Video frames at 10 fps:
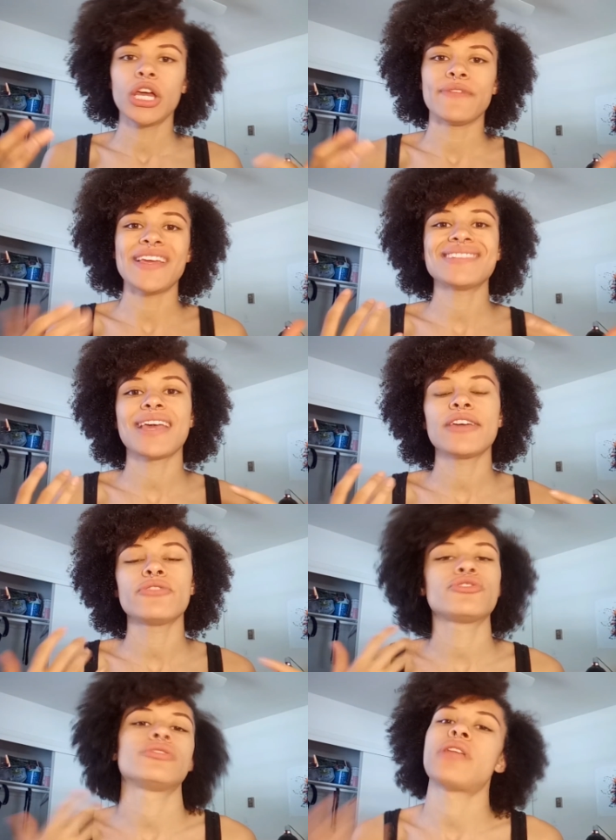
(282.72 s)
They say you
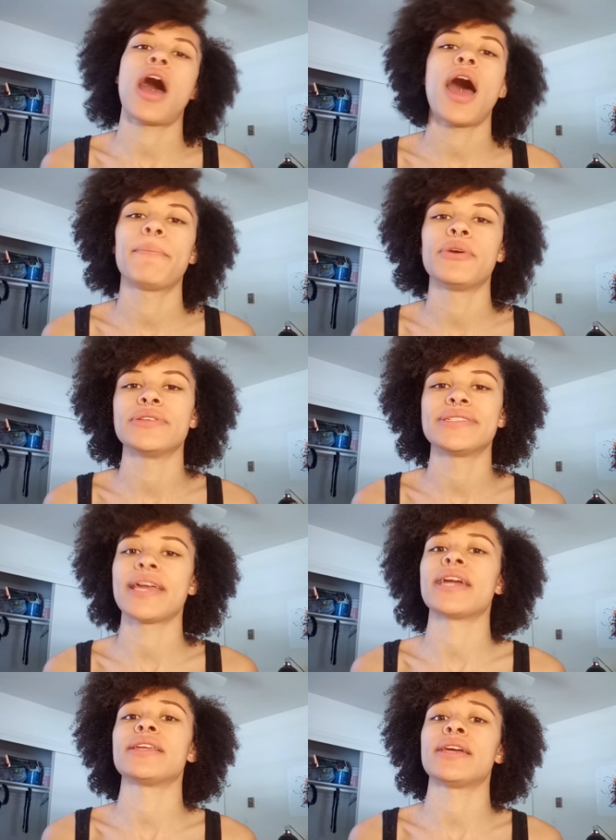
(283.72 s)
should not put
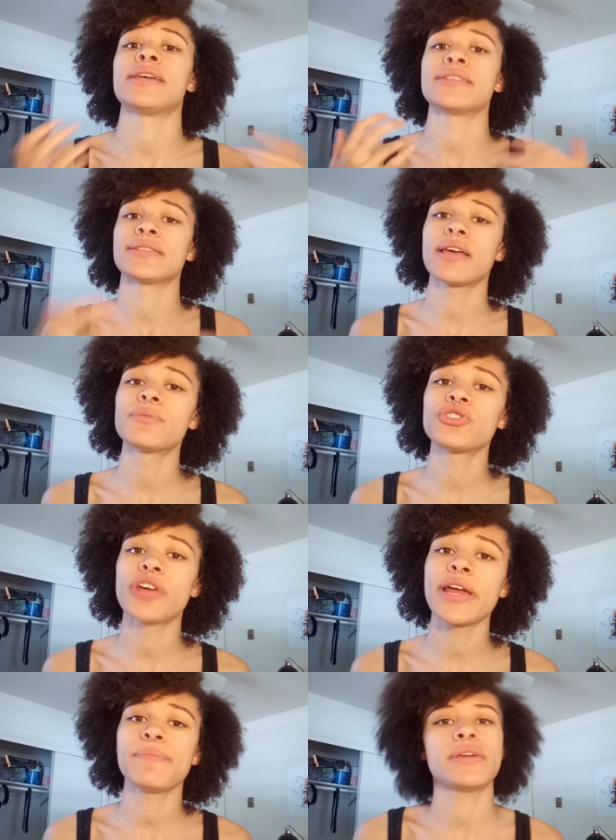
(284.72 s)
sand as a
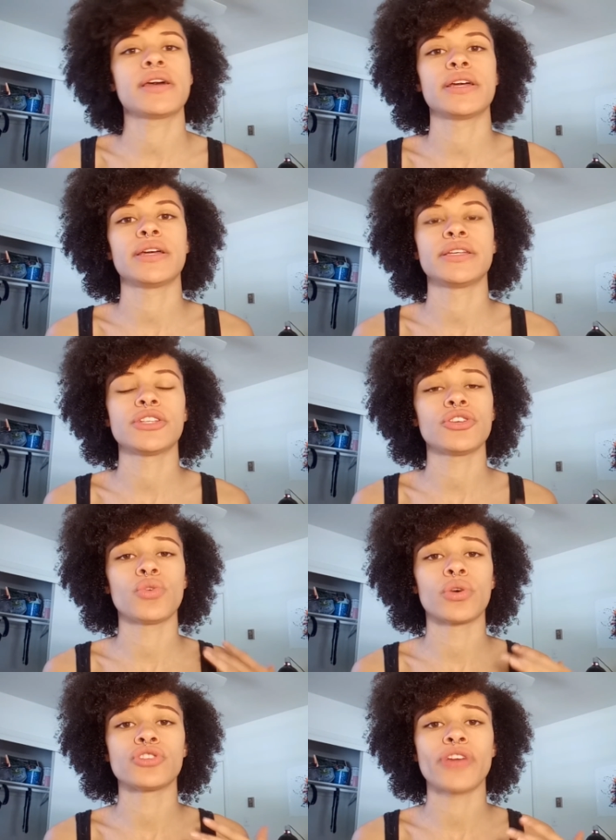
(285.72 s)
substrate because
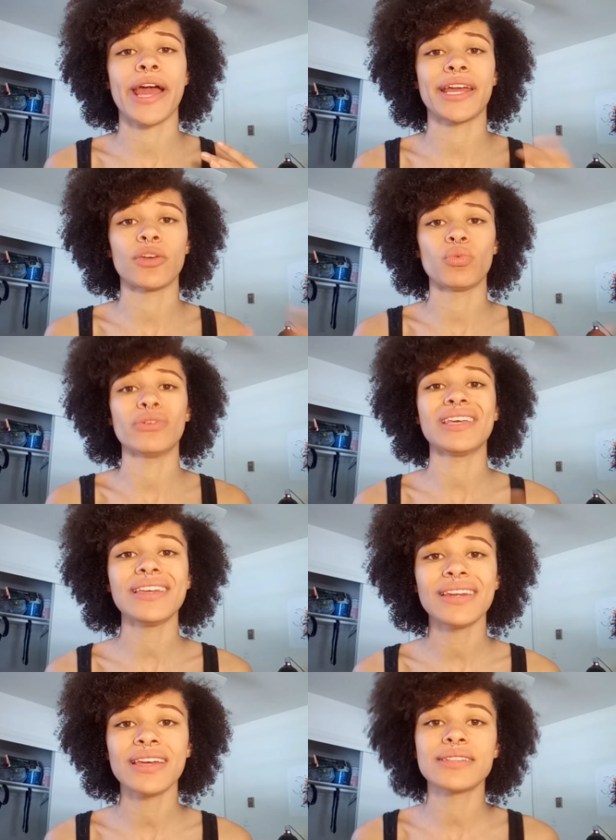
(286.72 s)
your dragon will
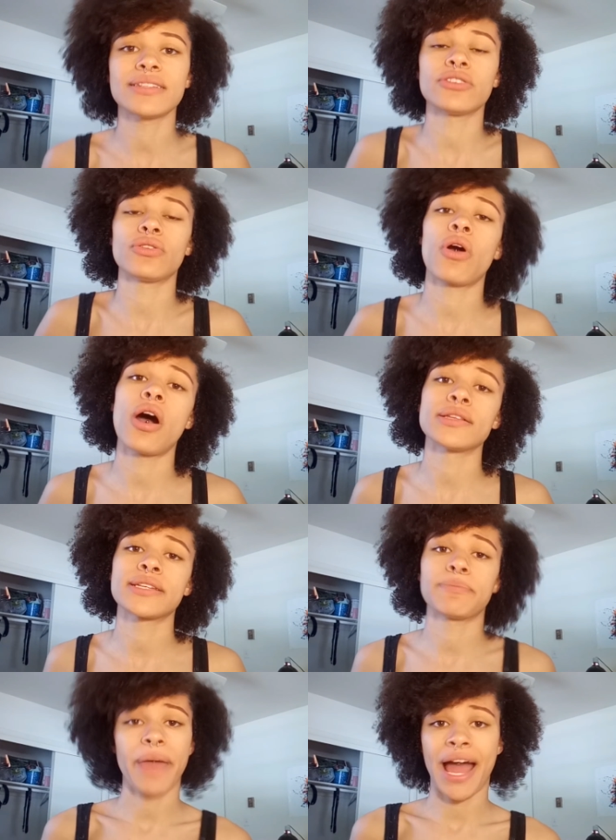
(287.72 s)
eat it and it'll cause
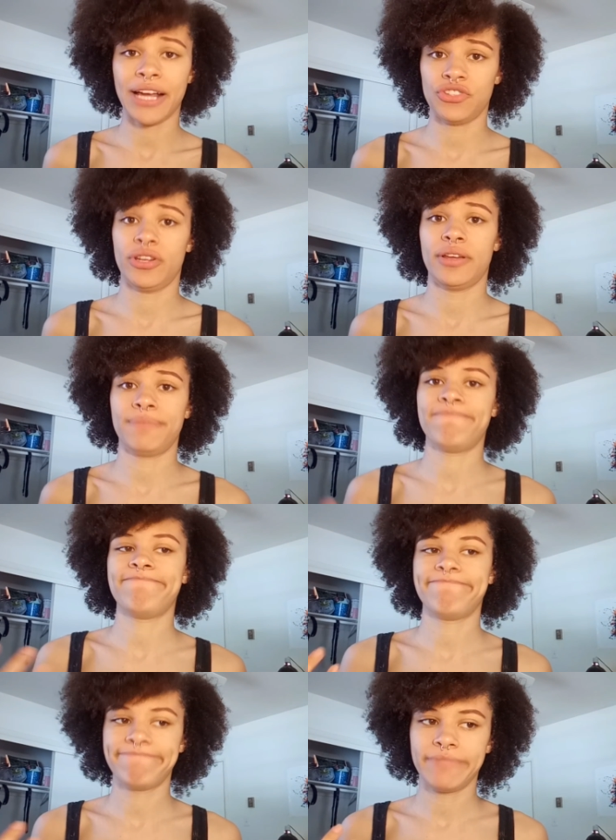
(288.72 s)
compaction.
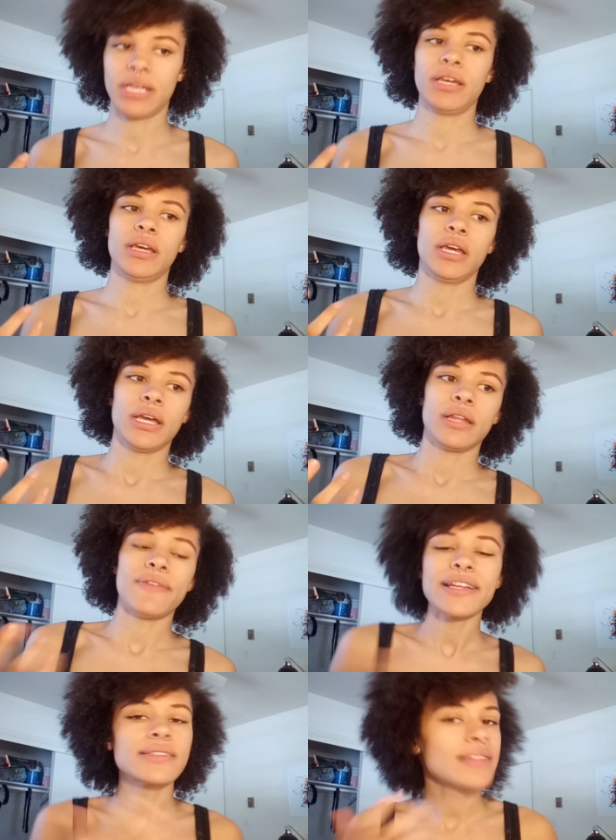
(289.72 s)

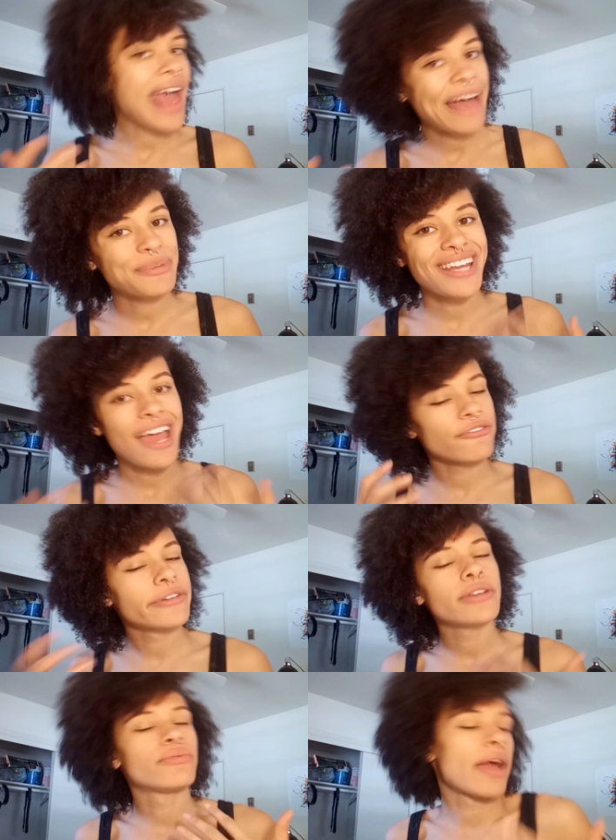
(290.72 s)
That doesn't happen to
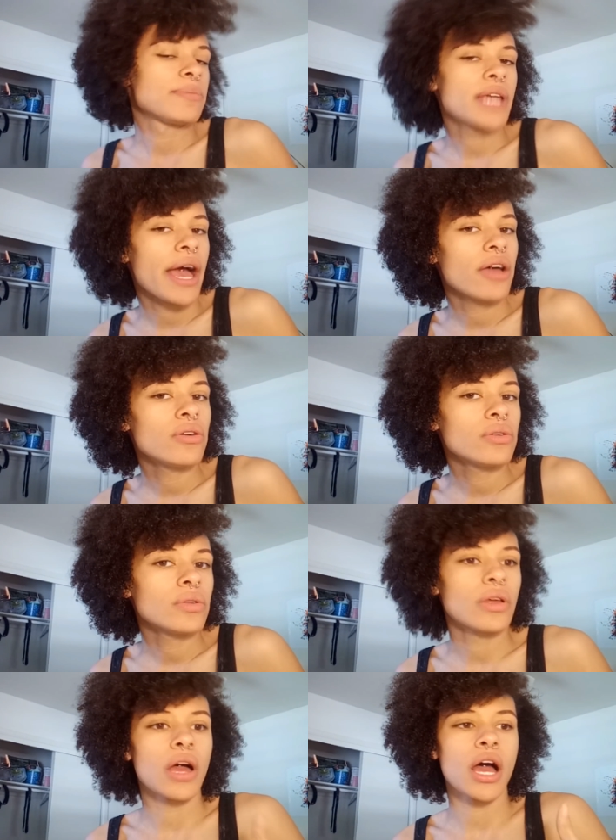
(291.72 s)
every reptile,
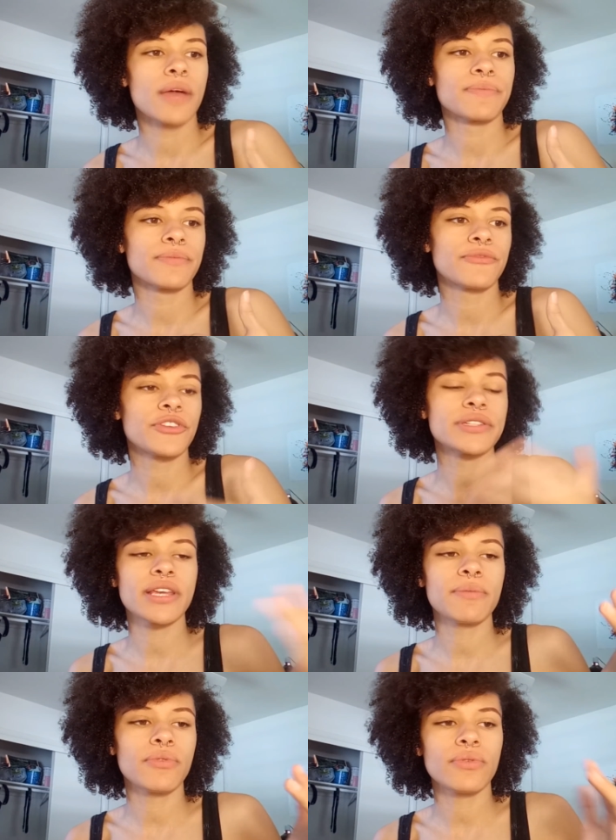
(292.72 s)
um, for
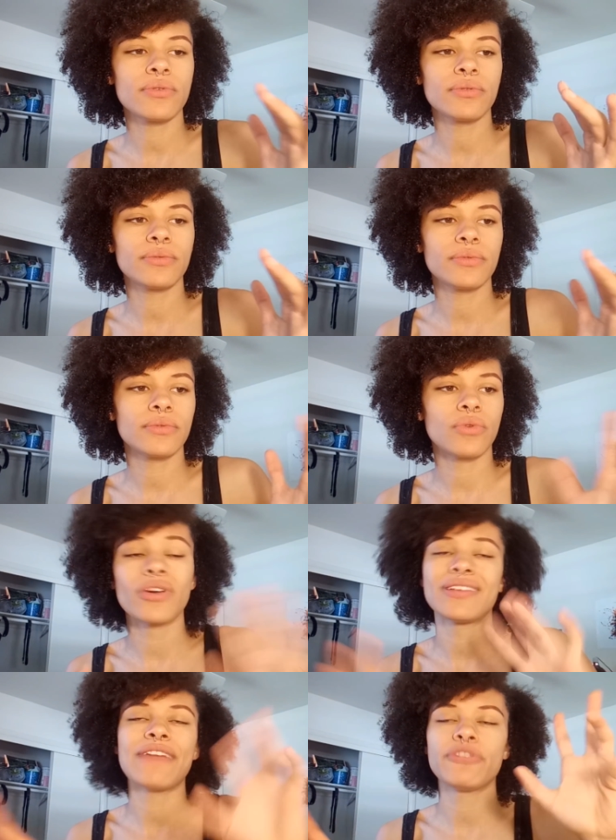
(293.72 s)
example,
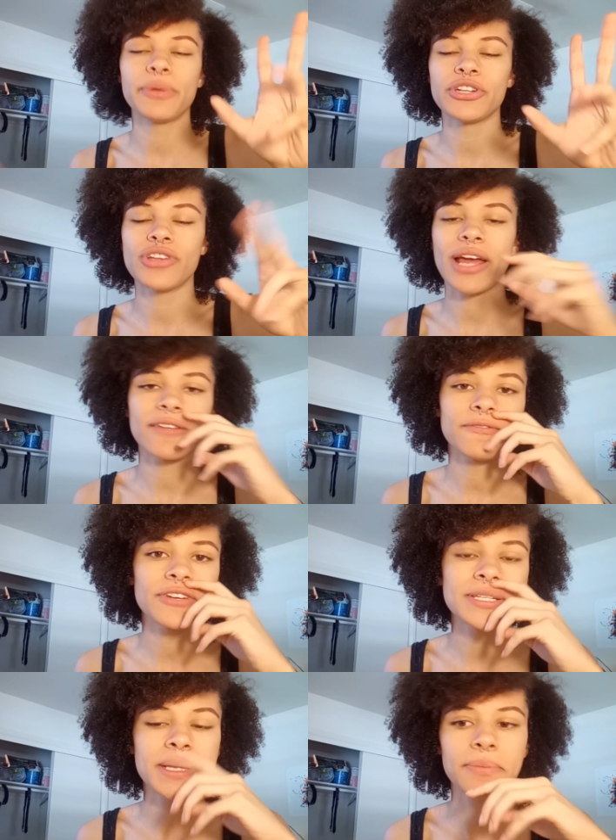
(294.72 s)
or every bridge dragon, for
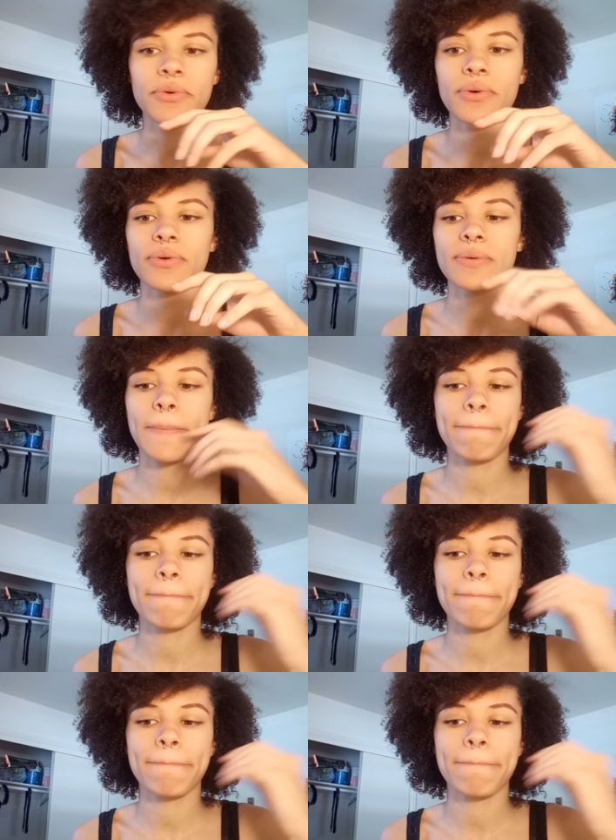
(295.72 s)
example.